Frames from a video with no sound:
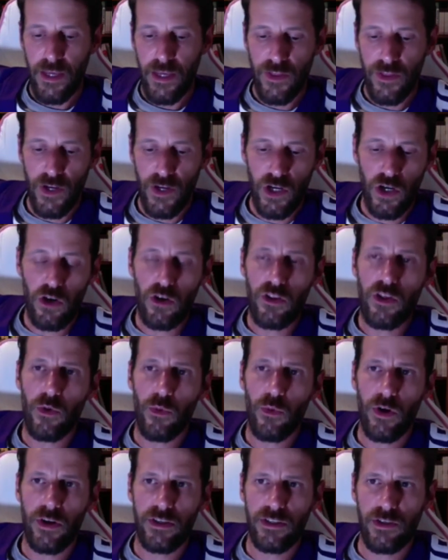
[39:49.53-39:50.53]
the girl that
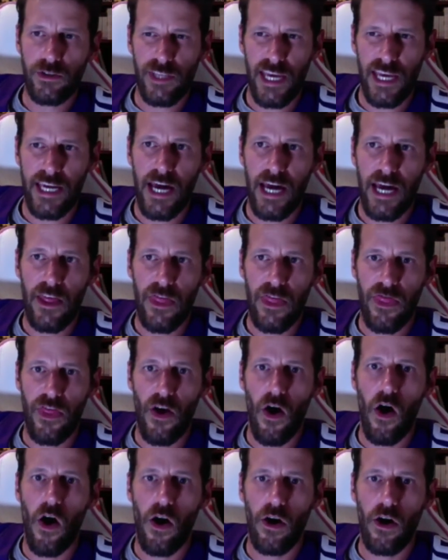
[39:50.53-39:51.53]
wears those like kind of
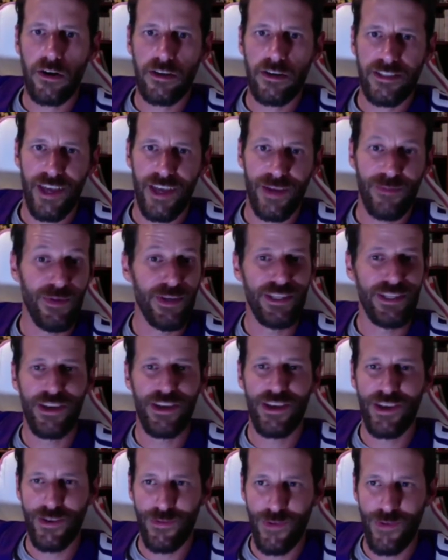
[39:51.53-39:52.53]
thongs, like
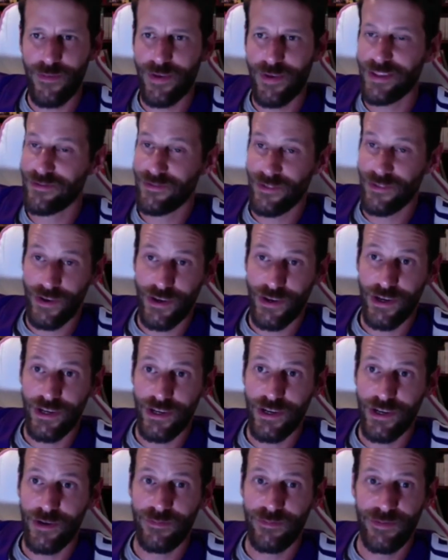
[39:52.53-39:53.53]
Brazilian women look good
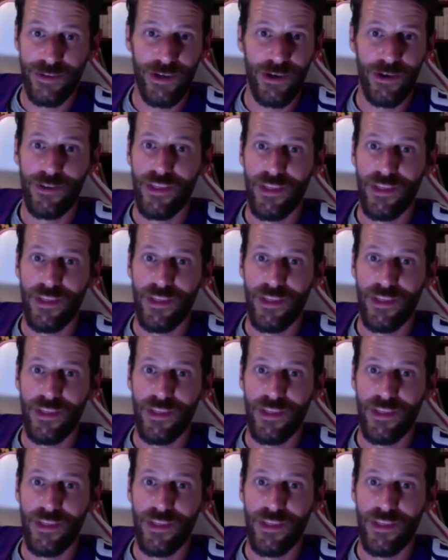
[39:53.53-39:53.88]
in them too.